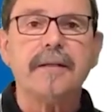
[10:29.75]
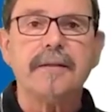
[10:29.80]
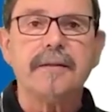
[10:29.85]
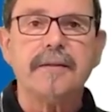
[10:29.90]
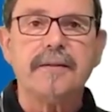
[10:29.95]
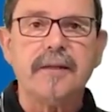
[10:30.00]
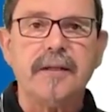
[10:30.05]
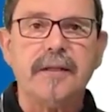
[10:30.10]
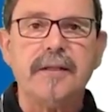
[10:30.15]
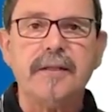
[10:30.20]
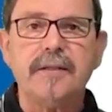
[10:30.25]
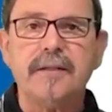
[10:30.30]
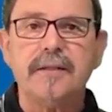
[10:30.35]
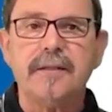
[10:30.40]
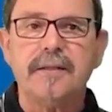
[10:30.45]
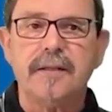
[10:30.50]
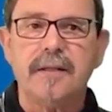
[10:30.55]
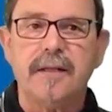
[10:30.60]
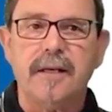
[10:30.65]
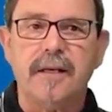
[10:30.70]
date
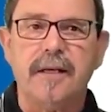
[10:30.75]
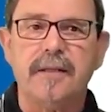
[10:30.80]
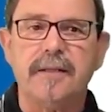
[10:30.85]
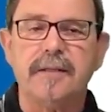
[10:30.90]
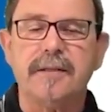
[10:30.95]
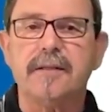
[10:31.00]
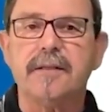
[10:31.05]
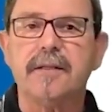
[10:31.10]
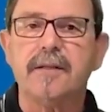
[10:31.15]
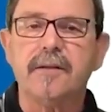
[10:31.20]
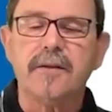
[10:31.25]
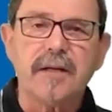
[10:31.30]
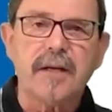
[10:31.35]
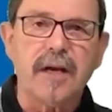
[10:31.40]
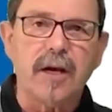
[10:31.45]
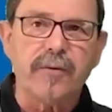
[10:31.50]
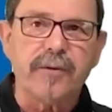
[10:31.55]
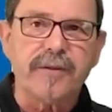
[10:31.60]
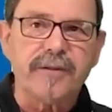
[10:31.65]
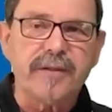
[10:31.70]
and the
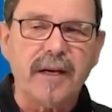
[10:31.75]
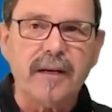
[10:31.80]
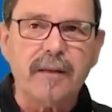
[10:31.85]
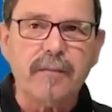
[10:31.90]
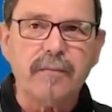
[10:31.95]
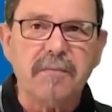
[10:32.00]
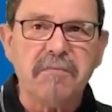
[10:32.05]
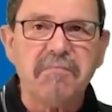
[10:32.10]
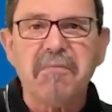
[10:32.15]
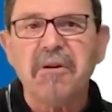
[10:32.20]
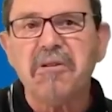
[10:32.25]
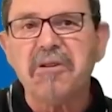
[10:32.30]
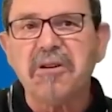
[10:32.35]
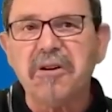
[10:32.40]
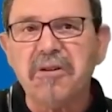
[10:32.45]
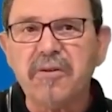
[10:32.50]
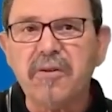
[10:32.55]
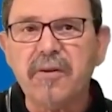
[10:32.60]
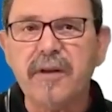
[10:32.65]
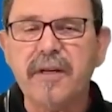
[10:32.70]
current time, and
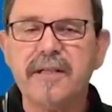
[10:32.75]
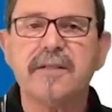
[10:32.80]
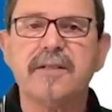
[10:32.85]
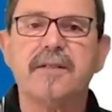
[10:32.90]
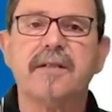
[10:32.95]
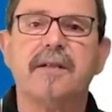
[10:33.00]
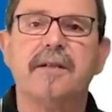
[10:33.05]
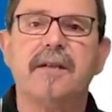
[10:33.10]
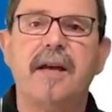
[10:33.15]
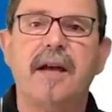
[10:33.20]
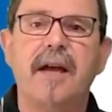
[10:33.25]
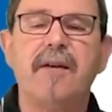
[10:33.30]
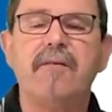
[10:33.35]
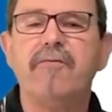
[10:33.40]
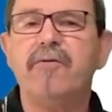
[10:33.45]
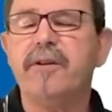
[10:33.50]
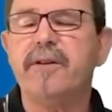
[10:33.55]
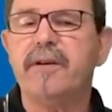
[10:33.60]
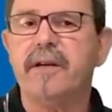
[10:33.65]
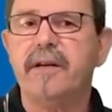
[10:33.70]
calculates
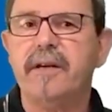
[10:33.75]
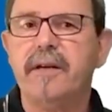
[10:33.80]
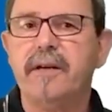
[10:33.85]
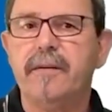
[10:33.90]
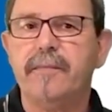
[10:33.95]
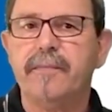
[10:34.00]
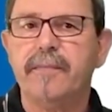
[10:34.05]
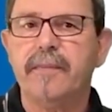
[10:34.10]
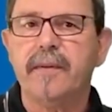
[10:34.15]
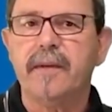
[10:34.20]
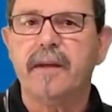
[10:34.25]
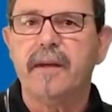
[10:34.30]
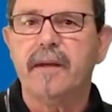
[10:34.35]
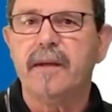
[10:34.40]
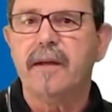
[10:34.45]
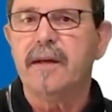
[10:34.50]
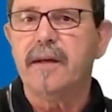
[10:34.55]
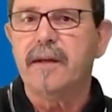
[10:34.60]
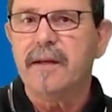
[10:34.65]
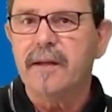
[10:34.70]
every day
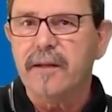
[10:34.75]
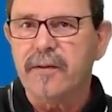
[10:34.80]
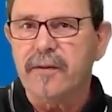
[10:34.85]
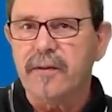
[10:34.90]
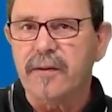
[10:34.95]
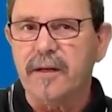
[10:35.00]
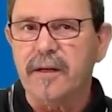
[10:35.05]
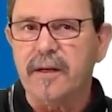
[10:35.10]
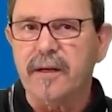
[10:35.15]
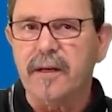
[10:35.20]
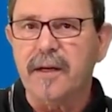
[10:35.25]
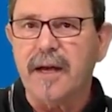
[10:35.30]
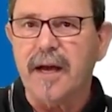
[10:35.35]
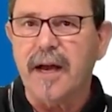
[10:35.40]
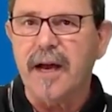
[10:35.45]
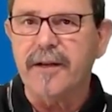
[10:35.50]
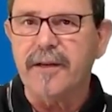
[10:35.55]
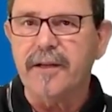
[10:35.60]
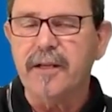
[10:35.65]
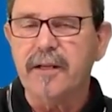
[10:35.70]
the
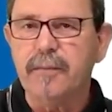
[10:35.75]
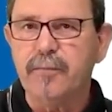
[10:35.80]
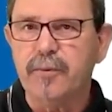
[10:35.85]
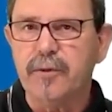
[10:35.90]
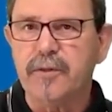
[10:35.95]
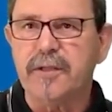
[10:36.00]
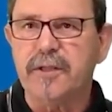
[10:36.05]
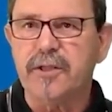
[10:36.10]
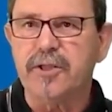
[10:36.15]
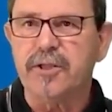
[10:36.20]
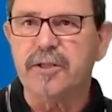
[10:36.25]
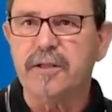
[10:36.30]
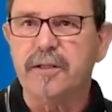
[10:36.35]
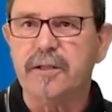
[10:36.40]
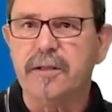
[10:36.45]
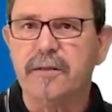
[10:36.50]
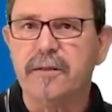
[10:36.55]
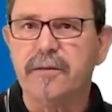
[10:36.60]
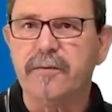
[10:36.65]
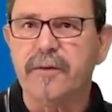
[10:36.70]
ideal position
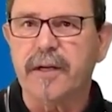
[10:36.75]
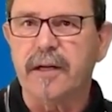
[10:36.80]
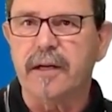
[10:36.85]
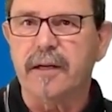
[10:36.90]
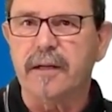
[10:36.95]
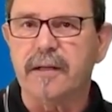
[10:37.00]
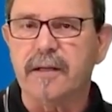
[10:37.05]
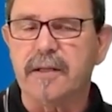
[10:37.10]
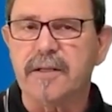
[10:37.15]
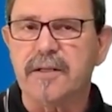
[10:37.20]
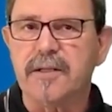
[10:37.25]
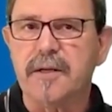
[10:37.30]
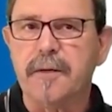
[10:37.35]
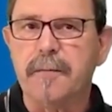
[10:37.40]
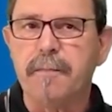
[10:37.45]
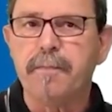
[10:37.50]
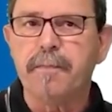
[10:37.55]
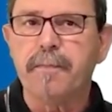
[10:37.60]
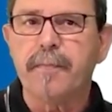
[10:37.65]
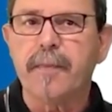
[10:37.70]
regardless
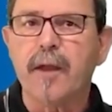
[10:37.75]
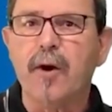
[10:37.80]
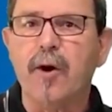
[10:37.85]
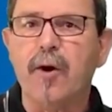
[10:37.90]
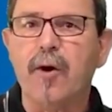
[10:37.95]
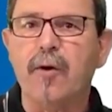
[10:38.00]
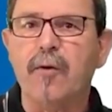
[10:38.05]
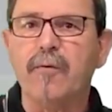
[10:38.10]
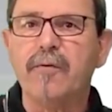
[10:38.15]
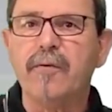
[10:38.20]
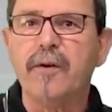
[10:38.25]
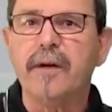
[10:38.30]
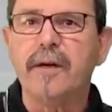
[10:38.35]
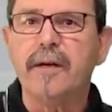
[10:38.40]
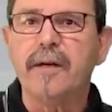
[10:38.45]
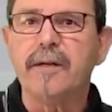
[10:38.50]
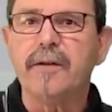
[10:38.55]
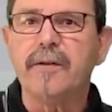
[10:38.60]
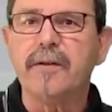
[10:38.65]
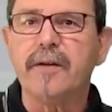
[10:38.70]
of
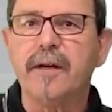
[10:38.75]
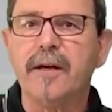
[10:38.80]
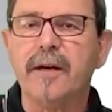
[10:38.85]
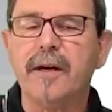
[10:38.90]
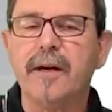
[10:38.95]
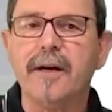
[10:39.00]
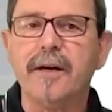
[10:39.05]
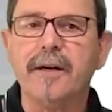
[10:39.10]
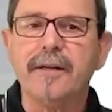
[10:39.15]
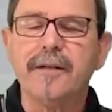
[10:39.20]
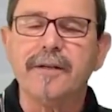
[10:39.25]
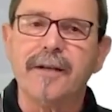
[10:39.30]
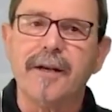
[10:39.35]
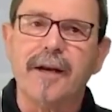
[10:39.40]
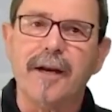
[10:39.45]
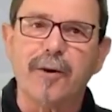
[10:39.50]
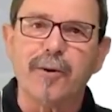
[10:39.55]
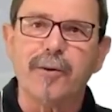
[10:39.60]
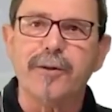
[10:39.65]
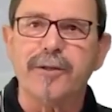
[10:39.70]
the
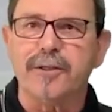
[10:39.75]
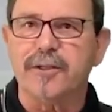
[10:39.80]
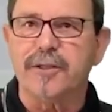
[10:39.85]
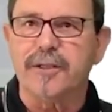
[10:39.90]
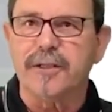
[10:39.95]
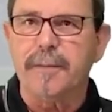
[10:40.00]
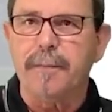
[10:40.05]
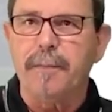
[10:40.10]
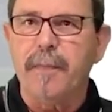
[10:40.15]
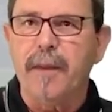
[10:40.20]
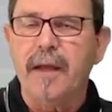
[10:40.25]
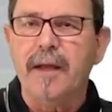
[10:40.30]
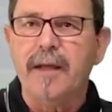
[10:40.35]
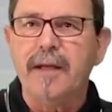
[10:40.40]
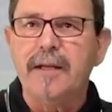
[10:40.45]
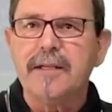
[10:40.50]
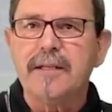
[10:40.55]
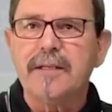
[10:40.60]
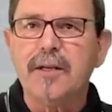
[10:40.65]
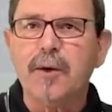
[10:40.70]
conditions.
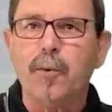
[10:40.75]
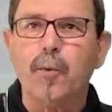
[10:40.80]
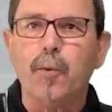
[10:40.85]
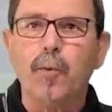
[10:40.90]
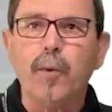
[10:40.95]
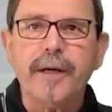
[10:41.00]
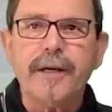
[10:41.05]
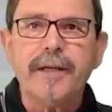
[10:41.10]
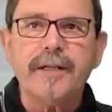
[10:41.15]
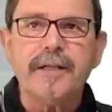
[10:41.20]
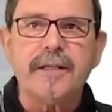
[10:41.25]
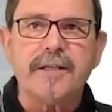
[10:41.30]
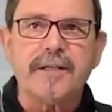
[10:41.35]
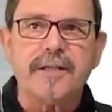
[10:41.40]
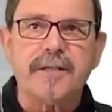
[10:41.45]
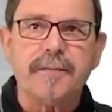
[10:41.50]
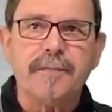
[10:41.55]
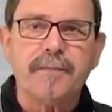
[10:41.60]
So what it is,